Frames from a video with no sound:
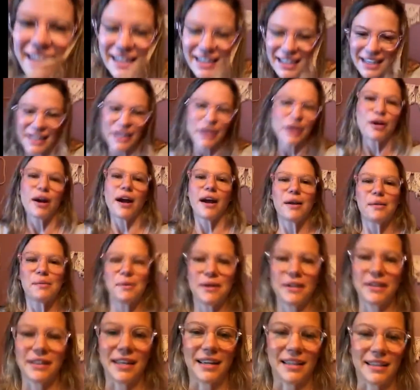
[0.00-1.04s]

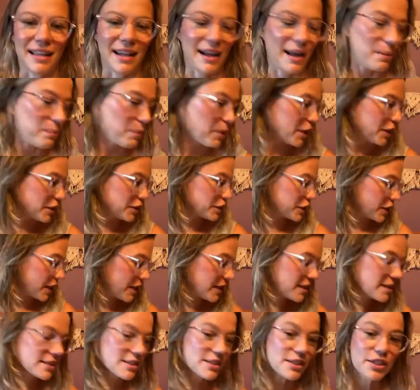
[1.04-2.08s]
thing that I
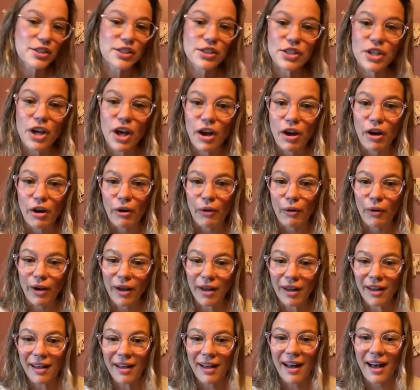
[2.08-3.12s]
purchased. So
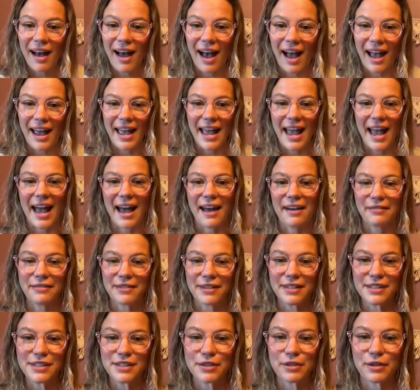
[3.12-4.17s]
I have
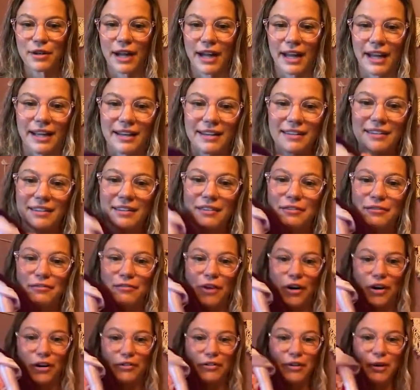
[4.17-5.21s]
this great
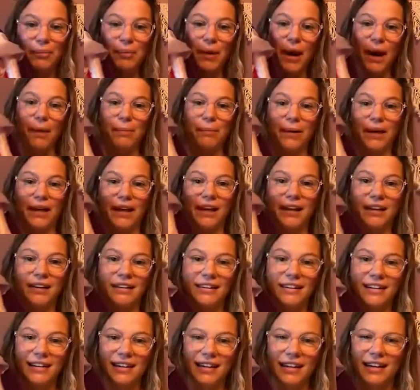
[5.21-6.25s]
vulva puppet.
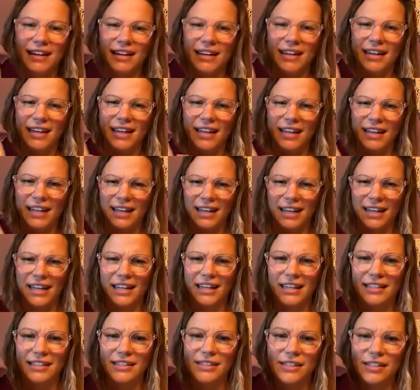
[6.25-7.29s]
It
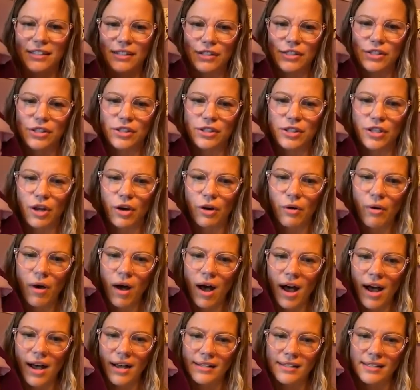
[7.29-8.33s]
is so
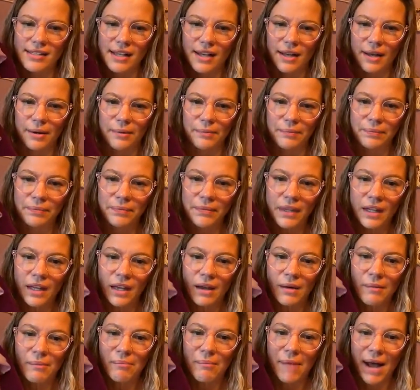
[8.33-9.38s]
awesome.
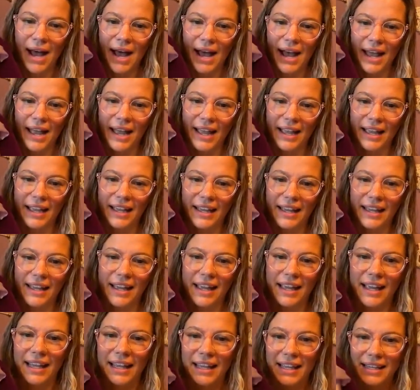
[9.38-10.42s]
My
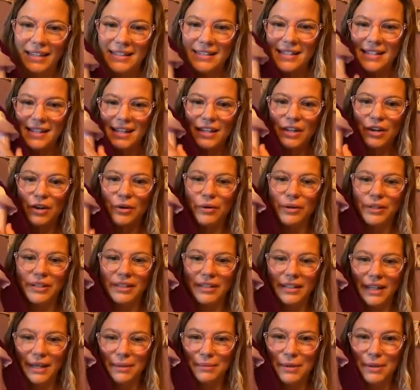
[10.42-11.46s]
hands can go in the
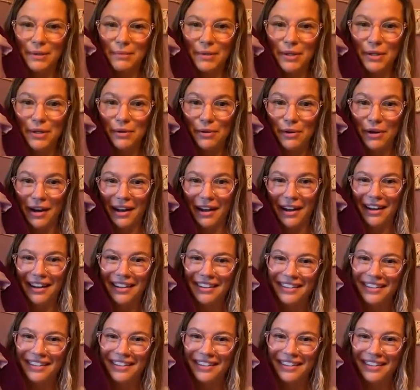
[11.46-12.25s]
labia minora,